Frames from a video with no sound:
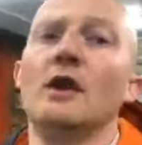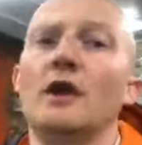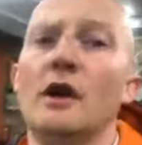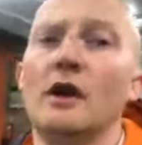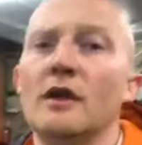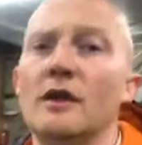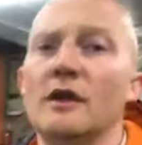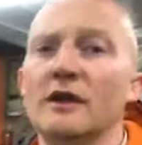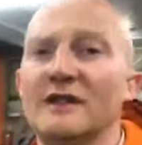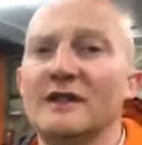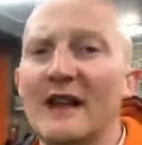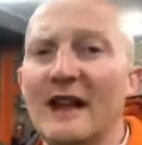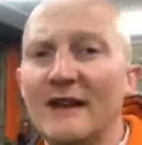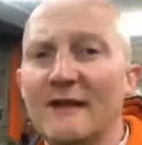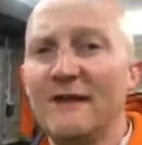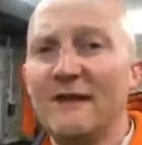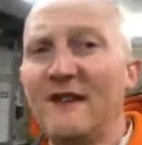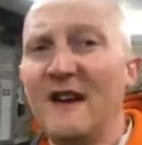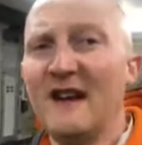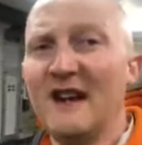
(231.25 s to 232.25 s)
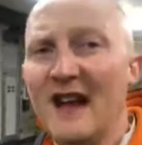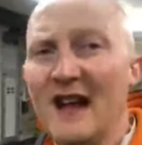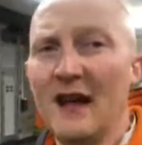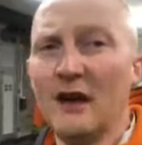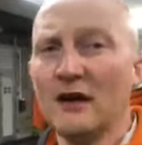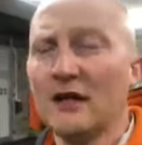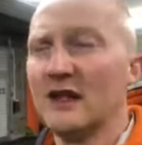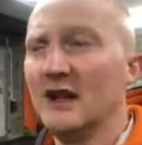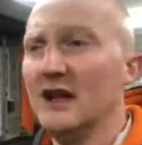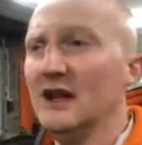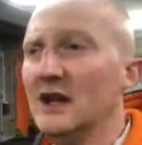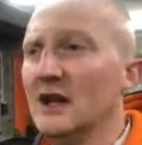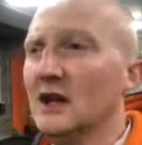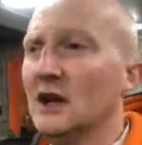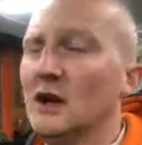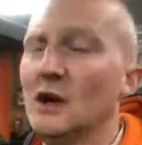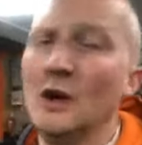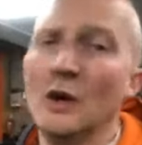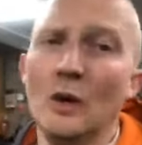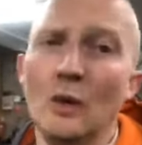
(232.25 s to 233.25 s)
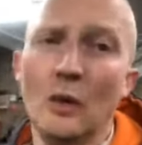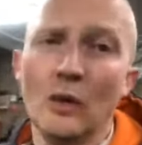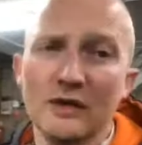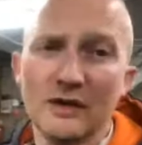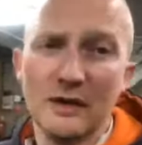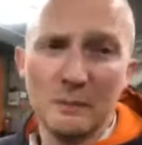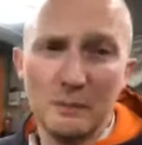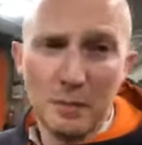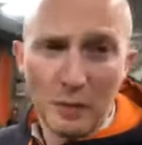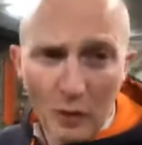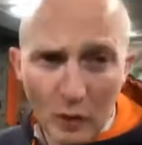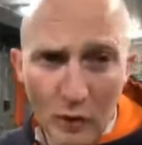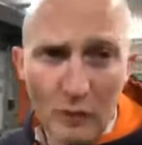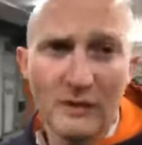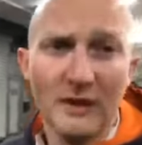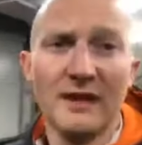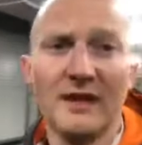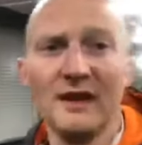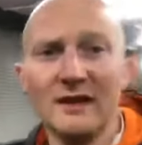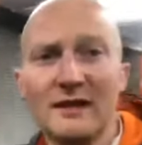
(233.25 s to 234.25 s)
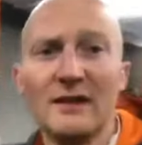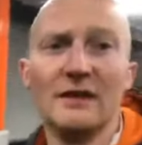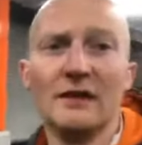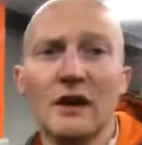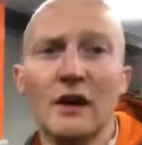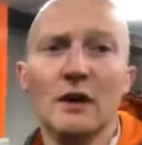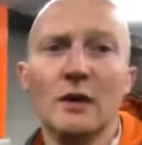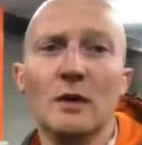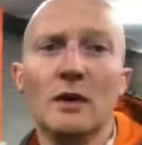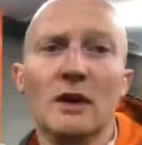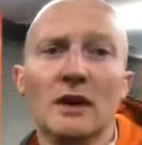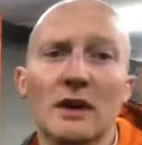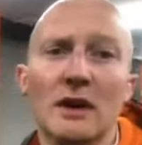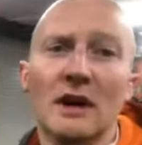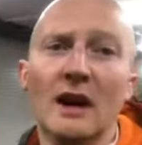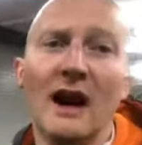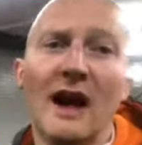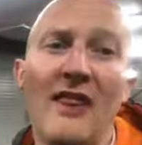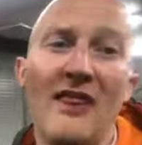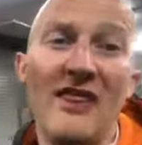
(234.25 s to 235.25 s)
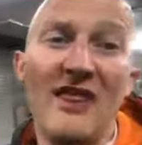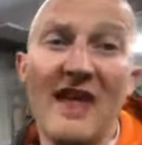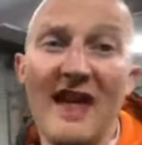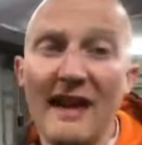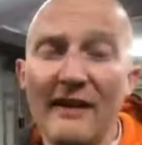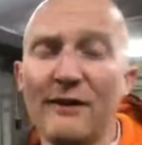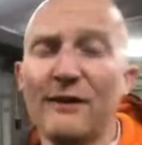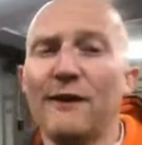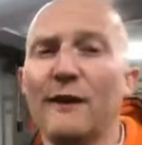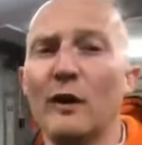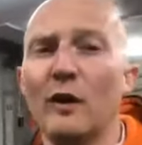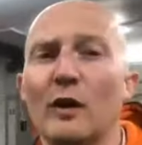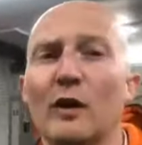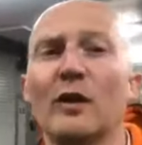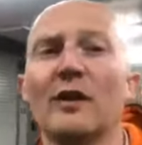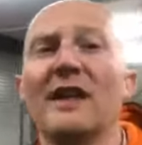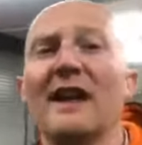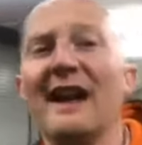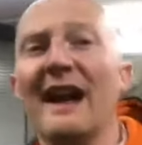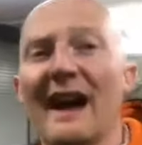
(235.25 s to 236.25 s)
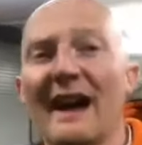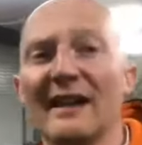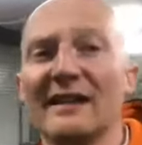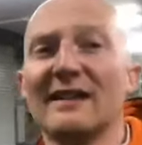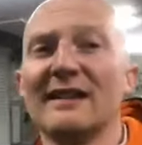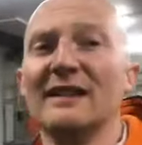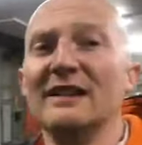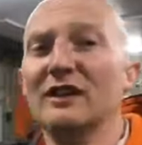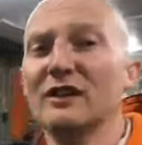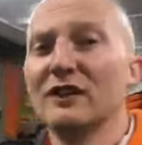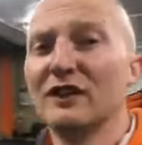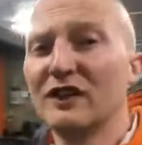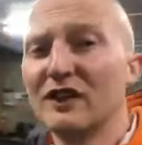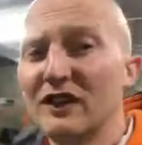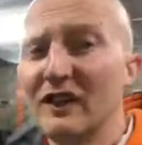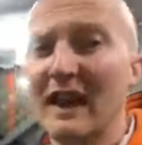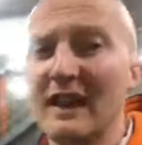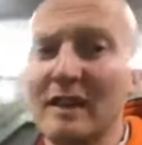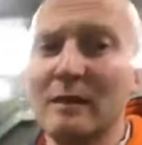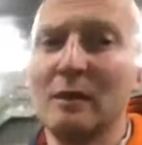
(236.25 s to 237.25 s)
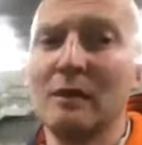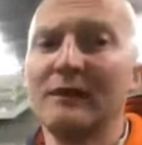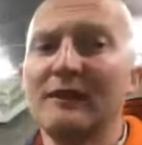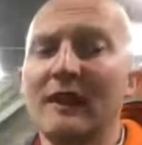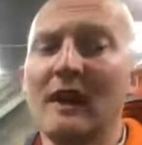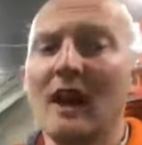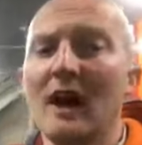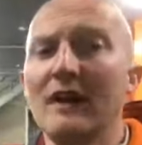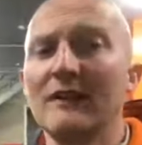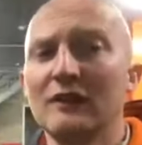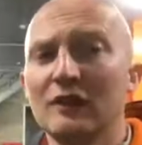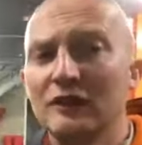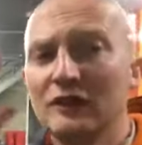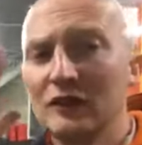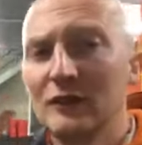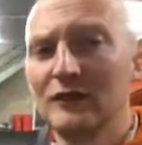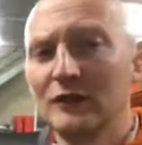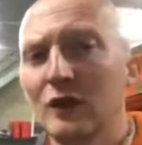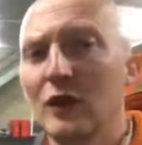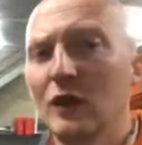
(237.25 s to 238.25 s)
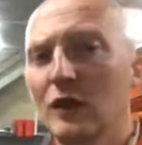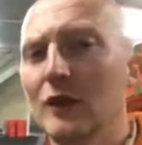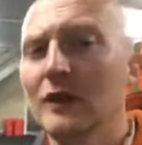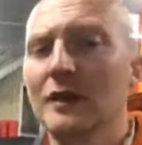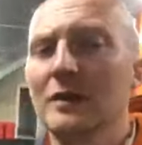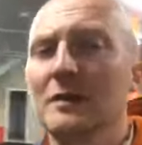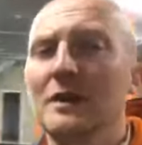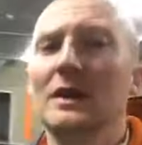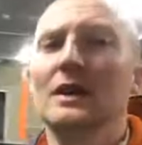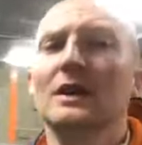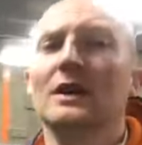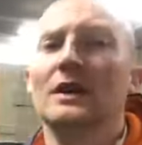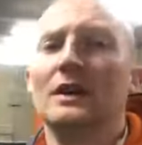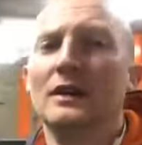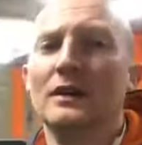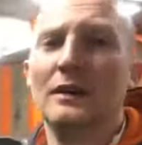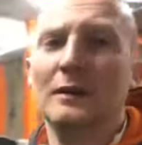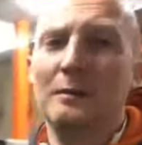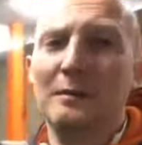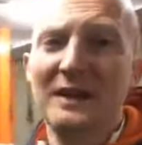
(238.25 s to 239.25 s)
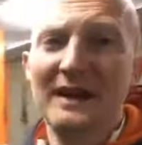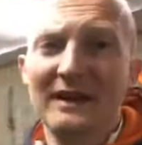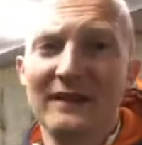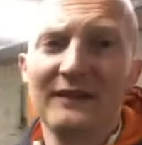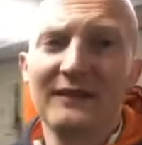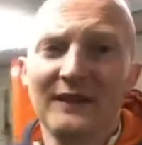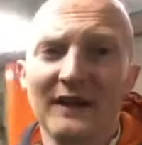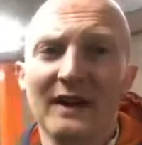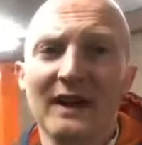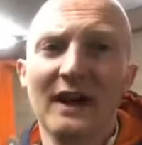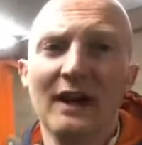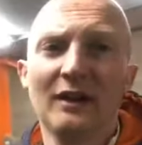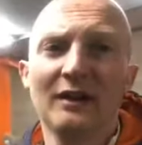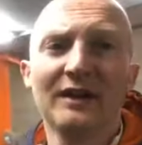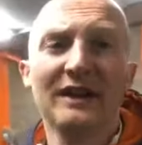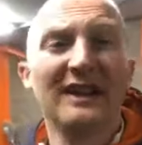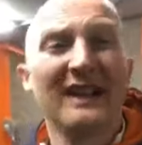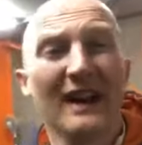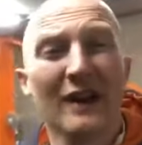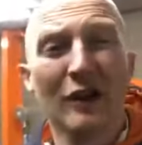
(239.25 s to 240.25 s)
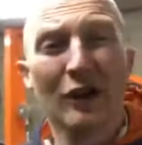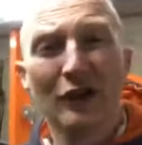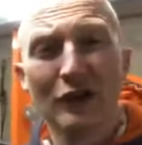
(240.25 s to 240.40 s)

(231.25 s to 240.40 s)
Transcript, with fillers: that staying fit and healthy was an important thing to do, and therefore they actually you've set them up for life because you've taught them that being fit and healthy, they're going